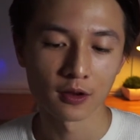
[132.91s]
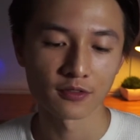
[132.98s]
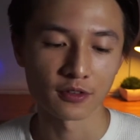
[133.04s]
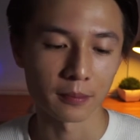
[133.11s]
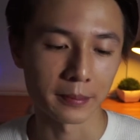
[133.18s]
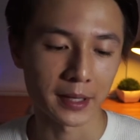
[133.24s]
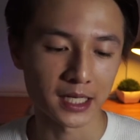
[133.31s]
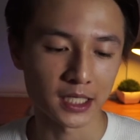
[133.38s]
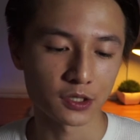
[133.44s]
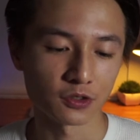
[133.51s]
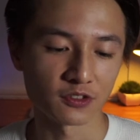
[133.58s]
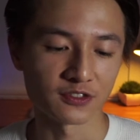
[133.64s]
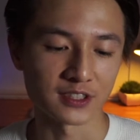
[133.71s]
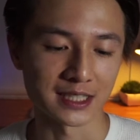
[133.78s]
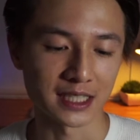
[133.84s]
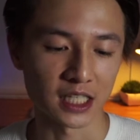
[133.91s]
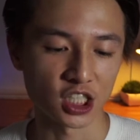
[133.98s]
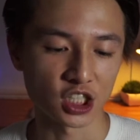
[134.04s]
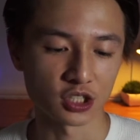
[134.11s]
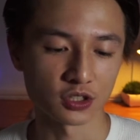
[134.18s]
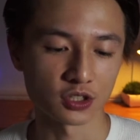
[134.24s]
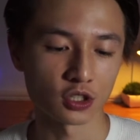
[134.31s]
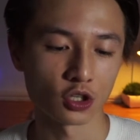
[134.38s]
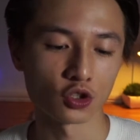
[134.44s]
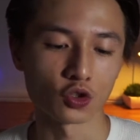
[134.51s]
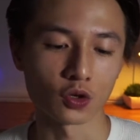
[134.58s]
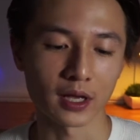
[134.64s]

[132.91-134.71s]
from medical physicians to